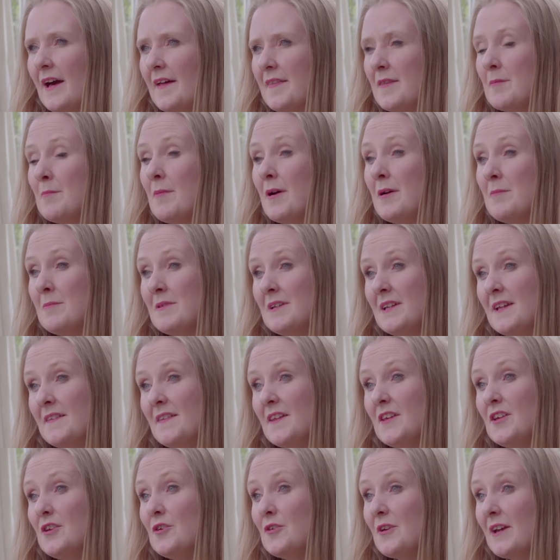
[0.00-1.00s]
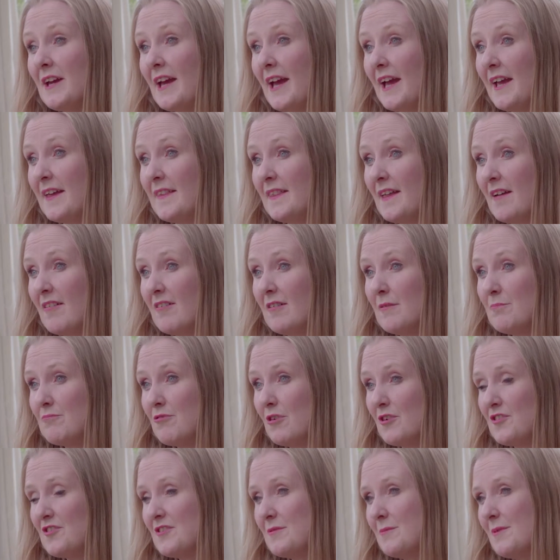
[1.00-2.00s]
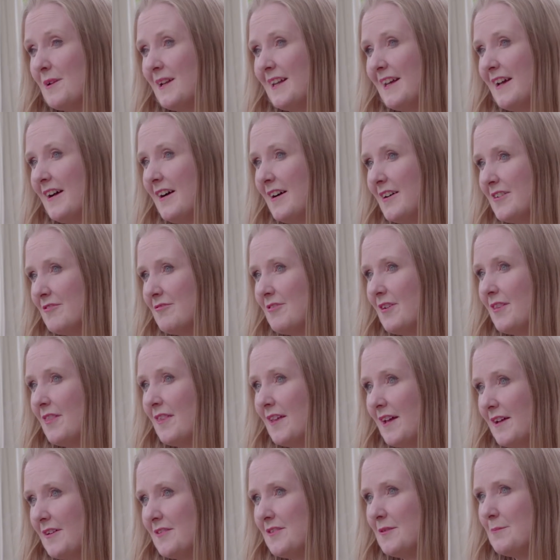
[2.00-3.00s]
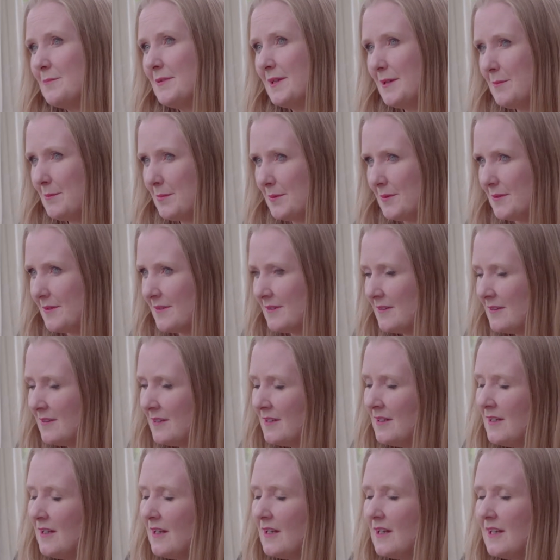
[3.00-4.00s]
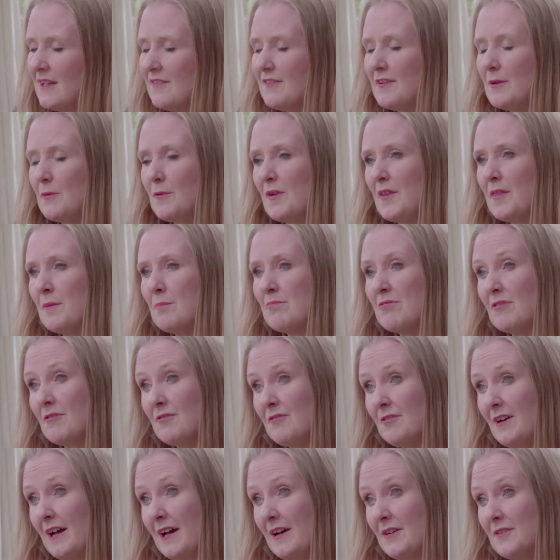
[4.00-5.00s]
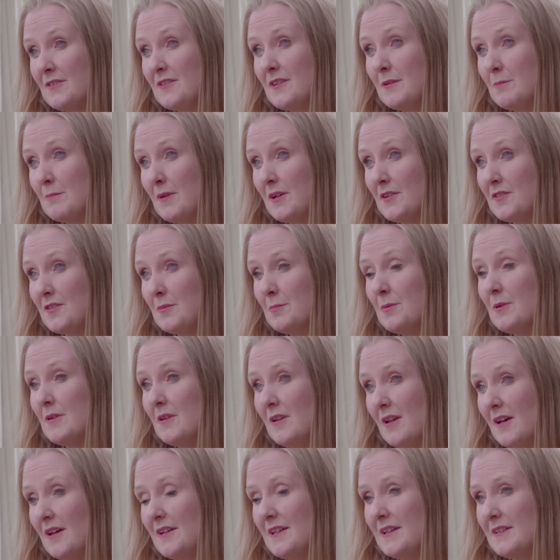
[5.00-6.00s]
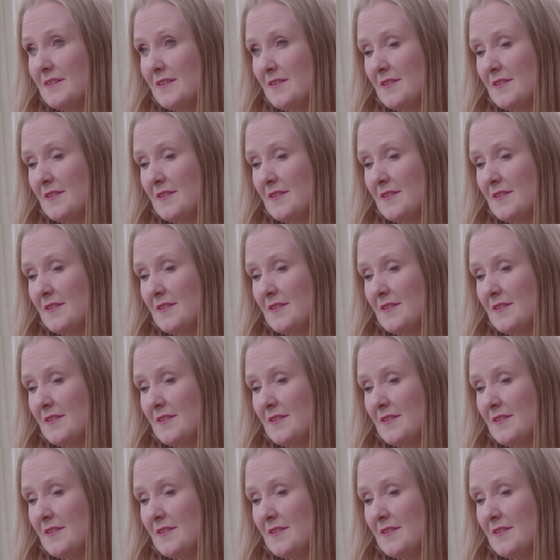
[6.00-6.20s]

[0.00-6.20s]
At the moment in the UK there are approximately 100,000 people living with profound and multiple learning